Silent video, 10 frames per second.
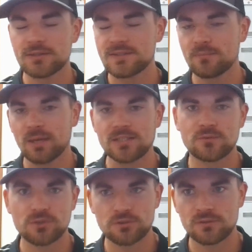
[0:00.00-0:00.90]
it's the best
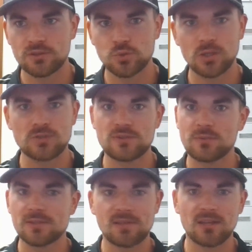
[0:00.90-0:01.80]
for certain situations,
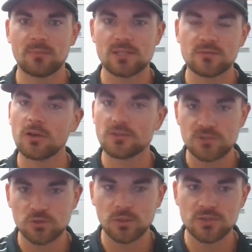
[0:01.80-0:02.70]
but it's not the best for all
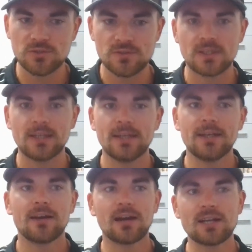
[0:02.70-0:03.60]
situations.
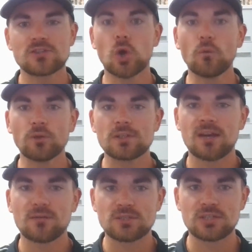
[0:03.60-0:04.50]
All right, so hopefully this
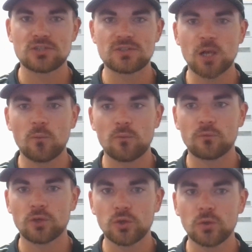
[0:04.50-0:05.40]
conversation is helpful
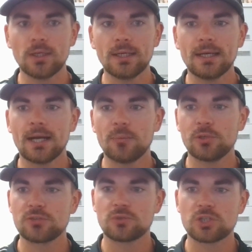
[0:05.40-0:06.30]
for you.
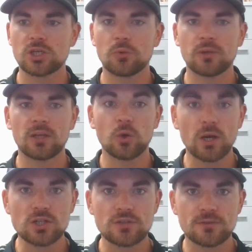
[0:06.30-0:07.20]
Please reach out with any
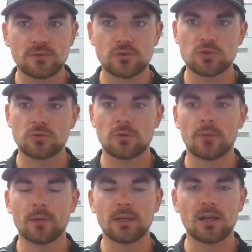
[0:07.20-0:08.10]
questions or future
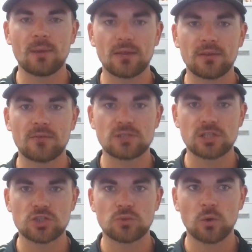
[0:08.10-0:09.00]
Money Not Math
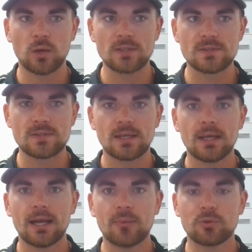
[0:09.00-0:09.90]
conversation requests.
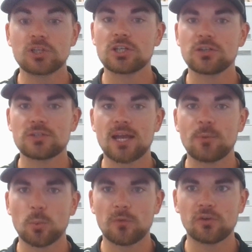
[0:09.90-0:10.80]
I appreciate your time.
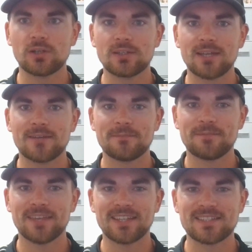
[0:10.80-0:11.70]
Hope you have a great day.
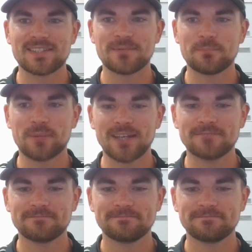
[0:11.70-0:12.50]
Thanks. Bye.